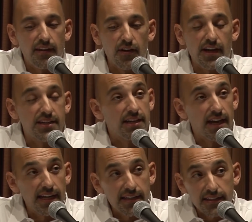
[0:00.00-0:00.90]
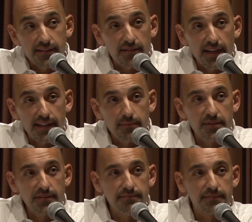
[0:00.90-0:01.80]
They're not denying that they're
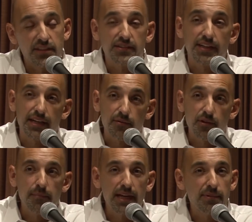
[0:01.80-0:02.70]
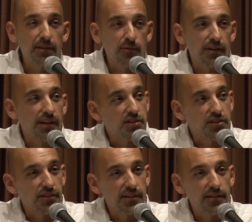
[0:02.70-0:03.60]
liable. They're saying, well, maybe, we're not
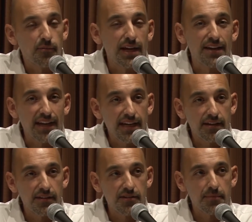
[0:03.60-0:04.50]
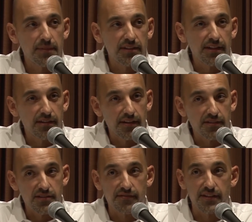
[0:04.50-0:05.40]
sure. We have $800 million
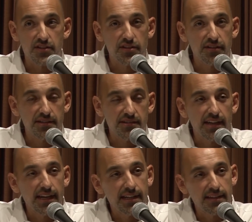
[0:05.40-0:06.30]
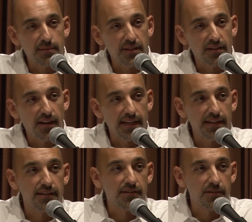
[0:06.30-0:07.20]
of insurance, and anything beyond
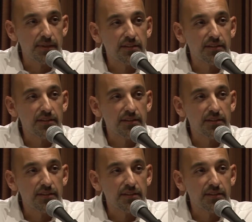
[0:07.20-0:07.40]
$800